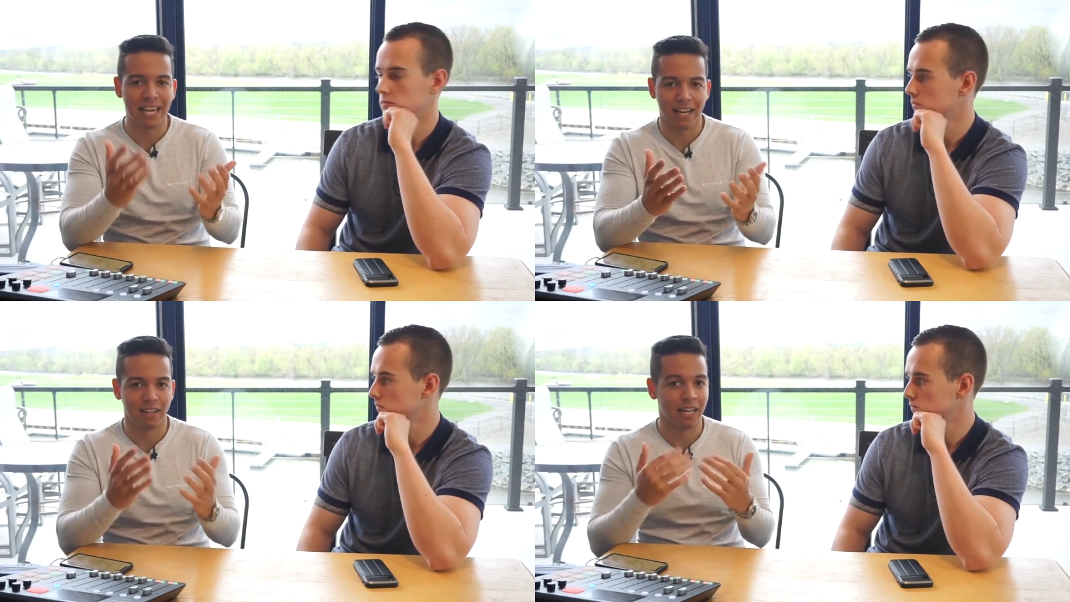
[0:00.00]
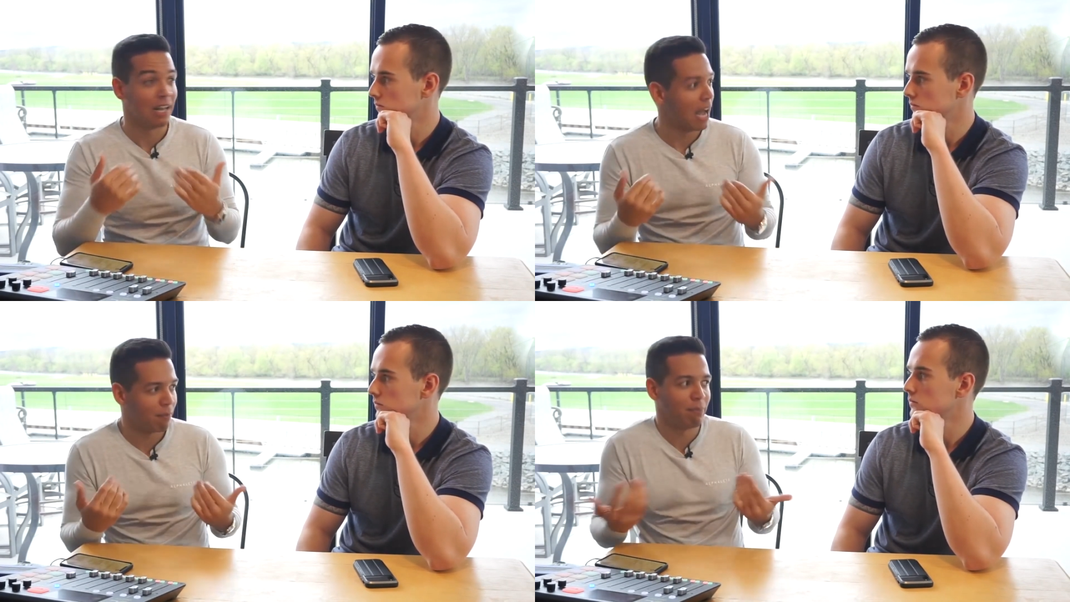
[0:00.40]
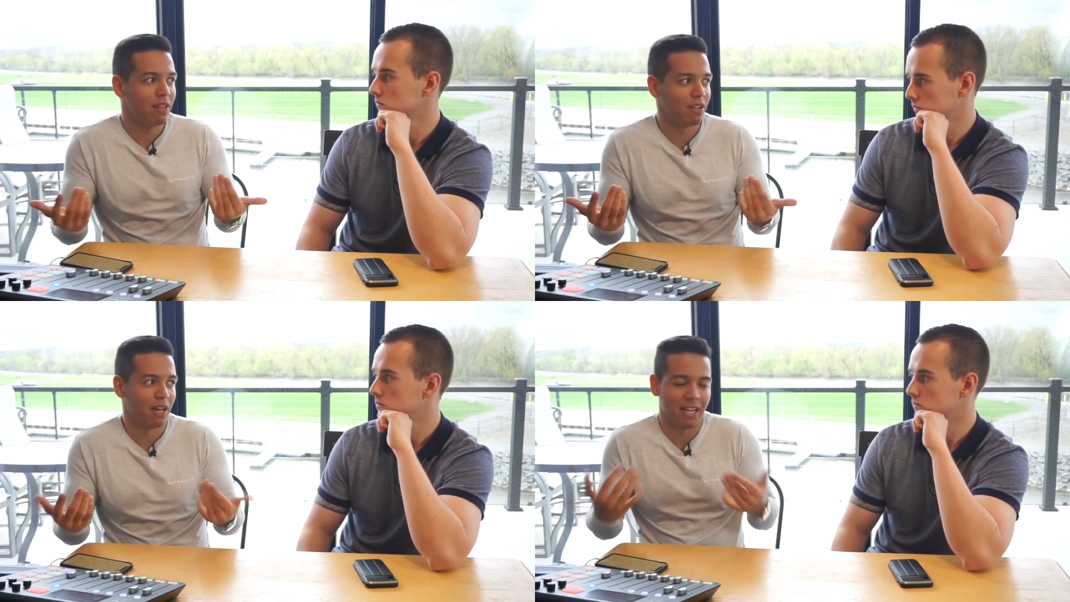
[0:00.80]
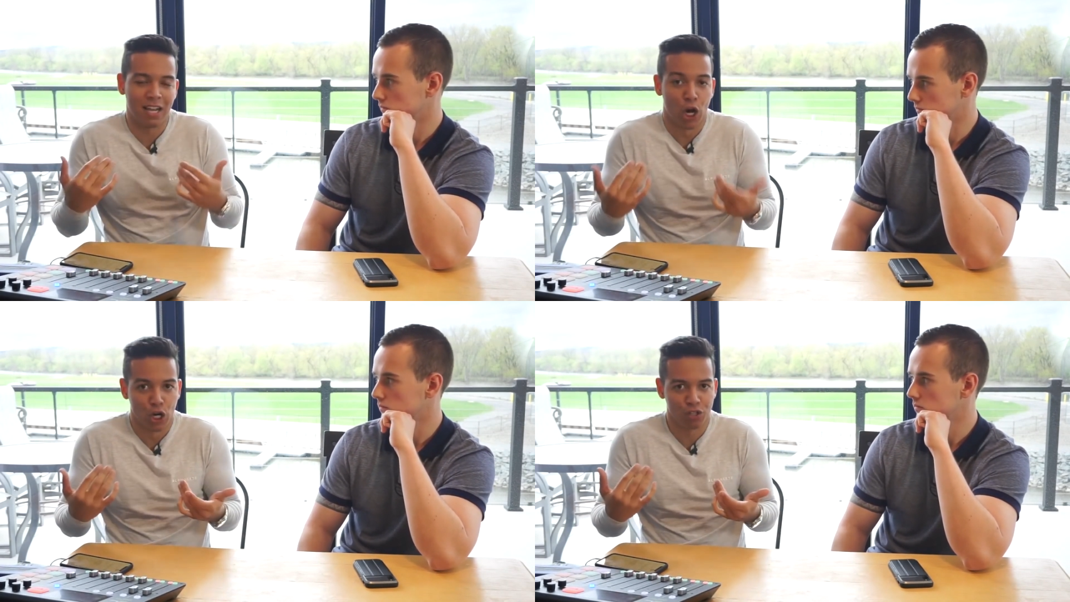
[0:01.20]
Speaker 1: I get it. I've been there.
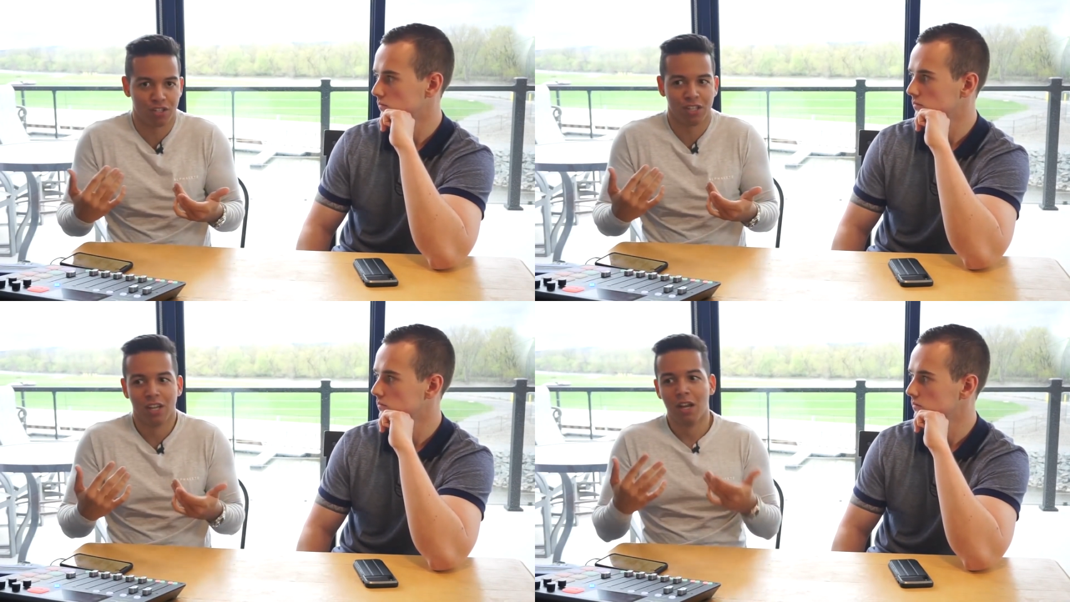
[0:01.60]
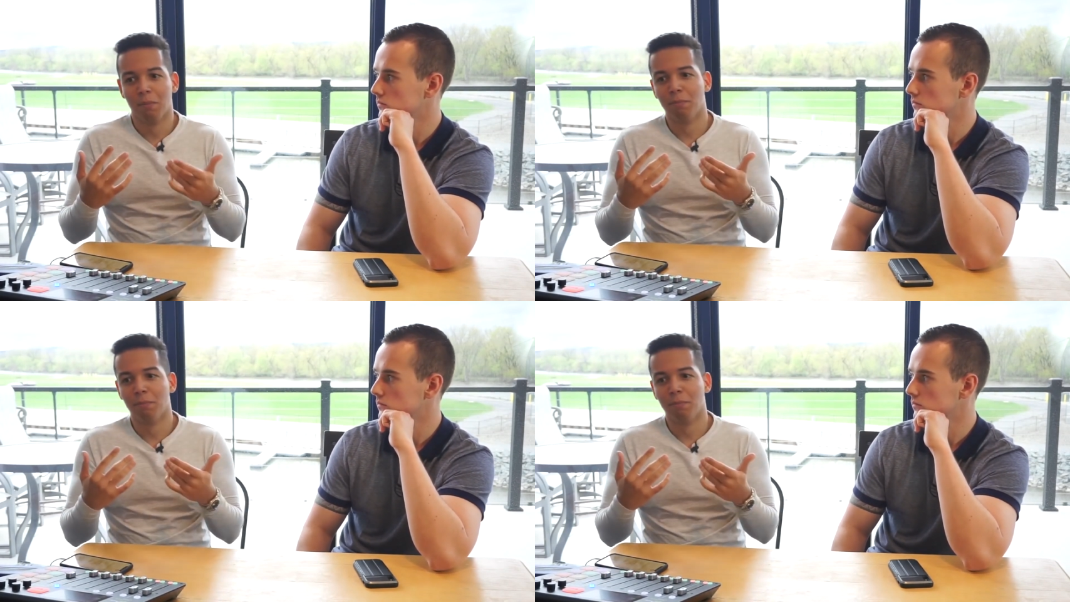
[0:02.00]
Like, it hurts.